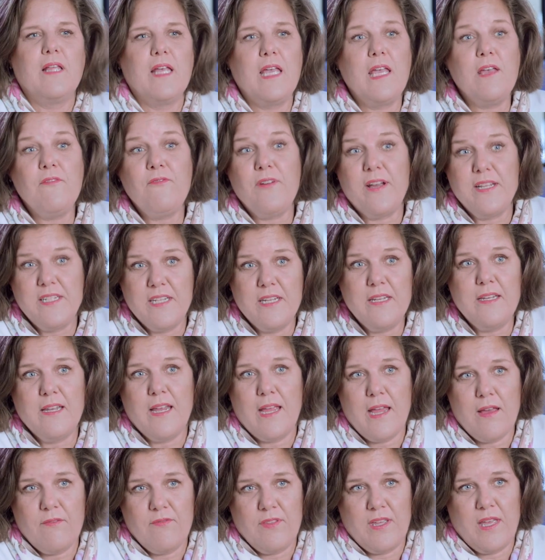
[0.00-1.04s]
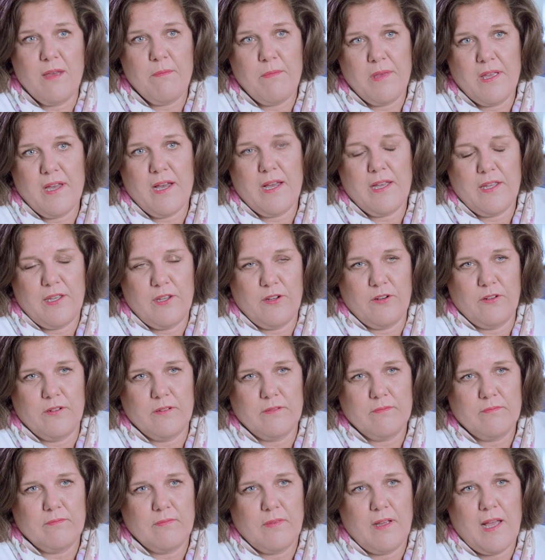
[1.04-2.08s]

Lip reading: If I didn't have the MBI here,